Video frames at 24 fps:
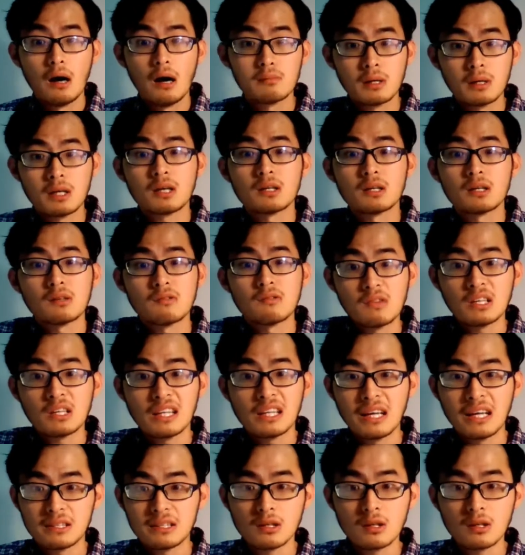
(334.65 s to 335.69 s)
because of its
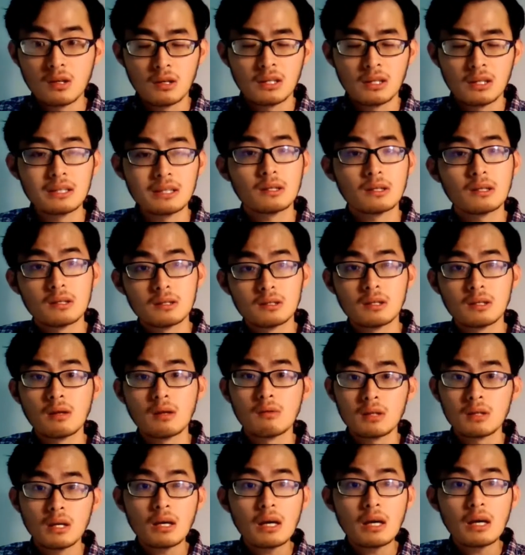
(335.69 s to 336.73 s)
electrical
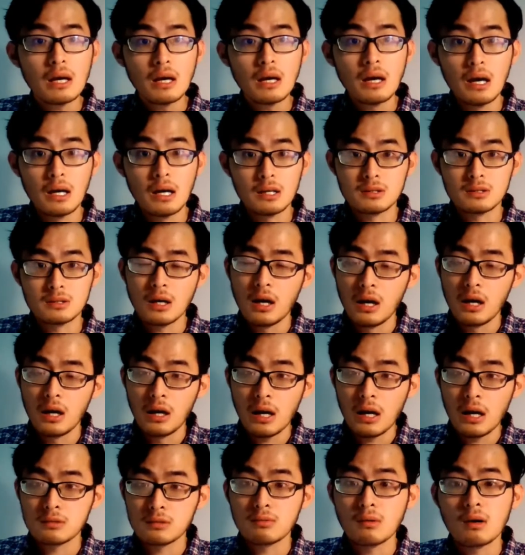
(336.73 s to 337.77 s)
conductivity
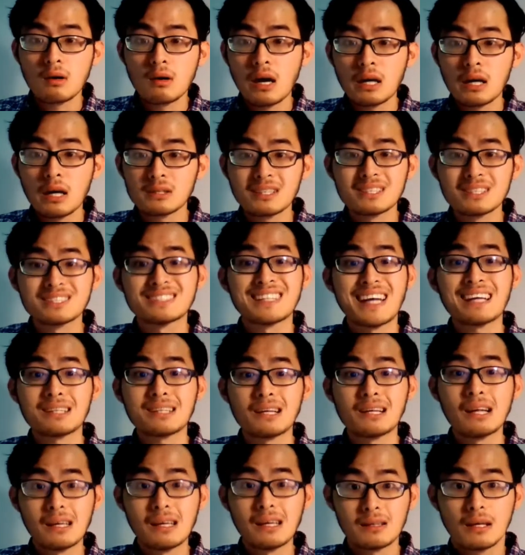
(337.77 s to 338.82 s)
as well as its
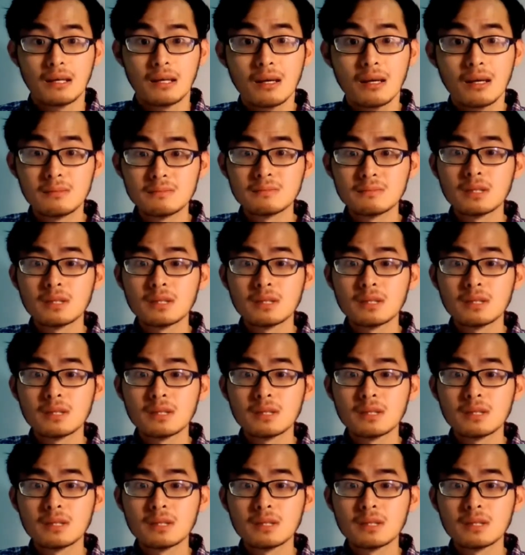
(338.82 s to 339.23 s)
ductility.